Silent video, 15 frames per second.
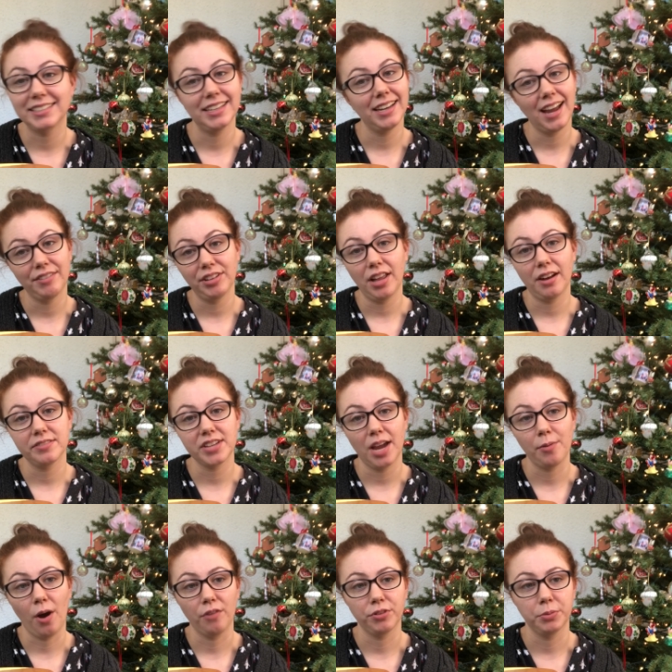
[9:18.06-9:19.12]
didn't have a lot of
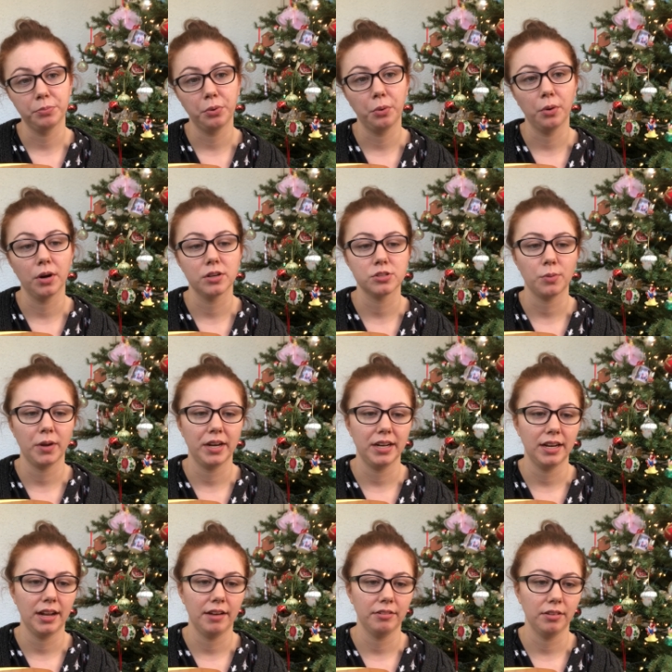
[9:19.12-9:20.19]
time off in port, so I
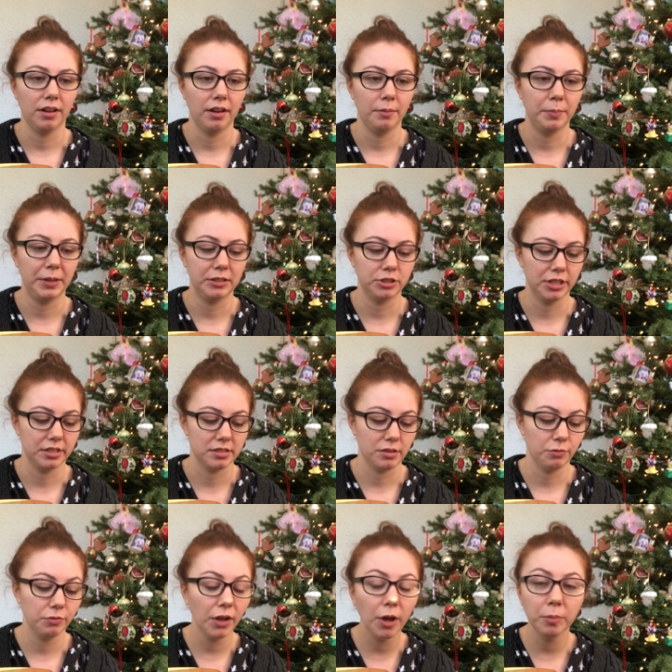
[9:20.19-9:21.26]
didn't have a, lot, a big chance to
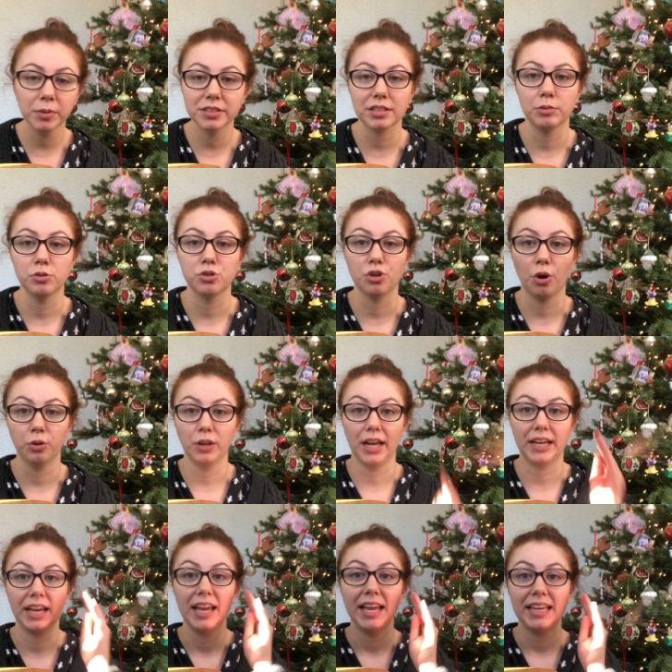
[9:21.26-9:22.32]
film because I was so
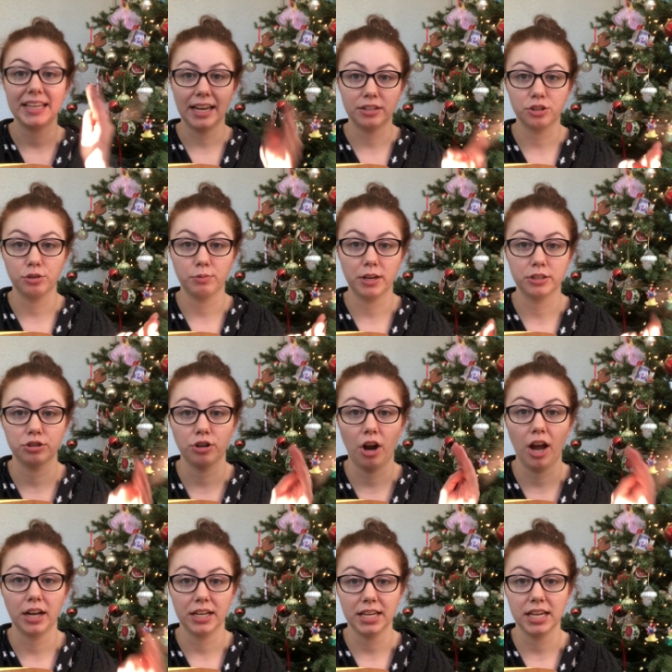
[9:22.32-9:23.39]
like get to the
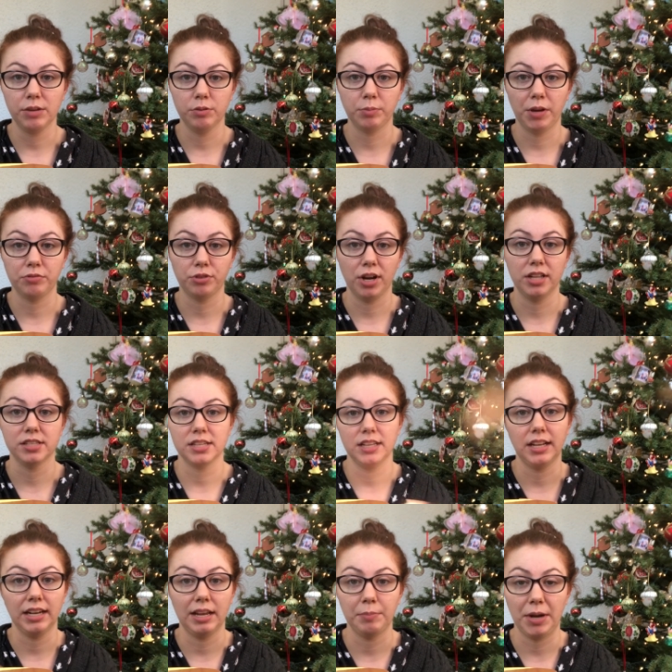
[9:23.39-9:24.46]
restaurant, eat with my friends, and
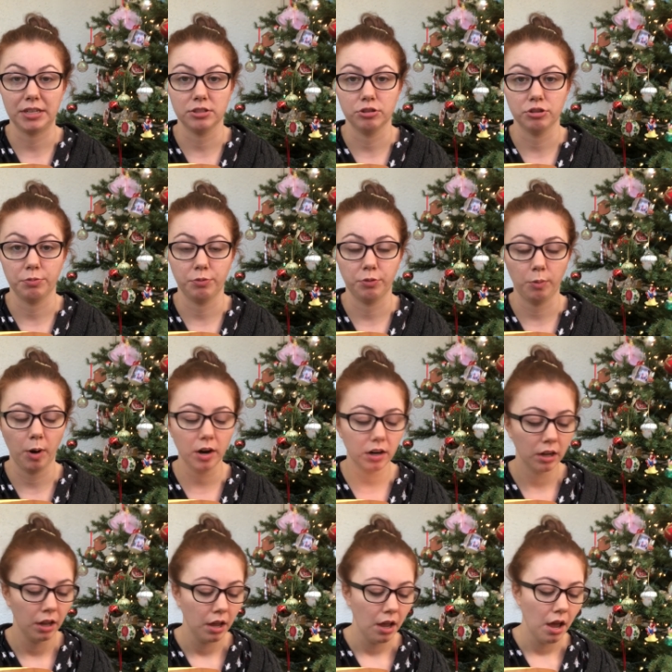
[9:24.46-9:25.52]
then get back to the ship for work.
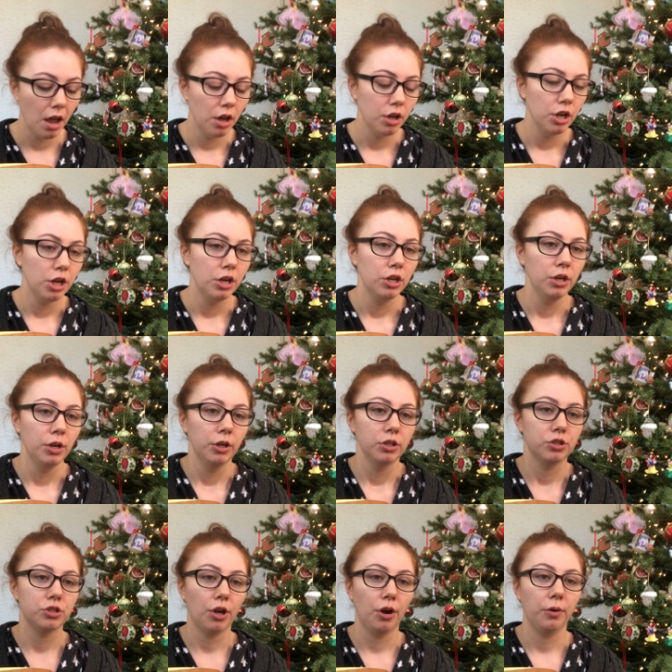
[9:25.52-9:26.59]

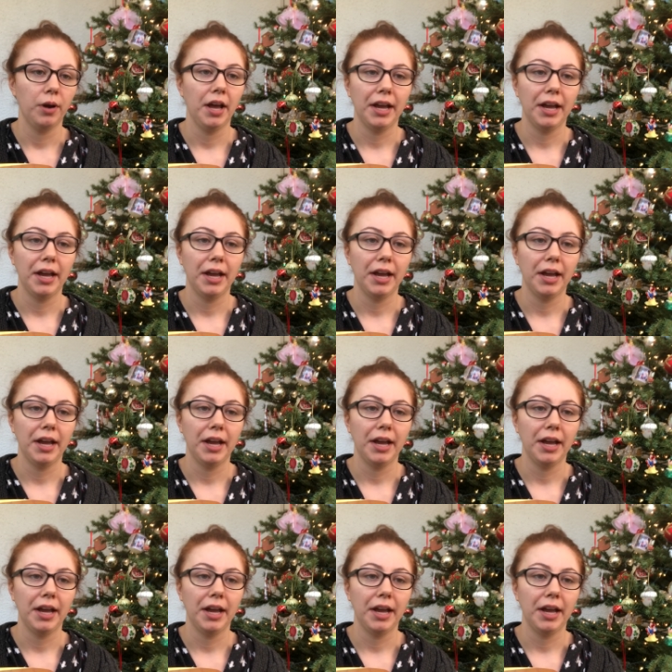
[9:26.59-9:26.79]
So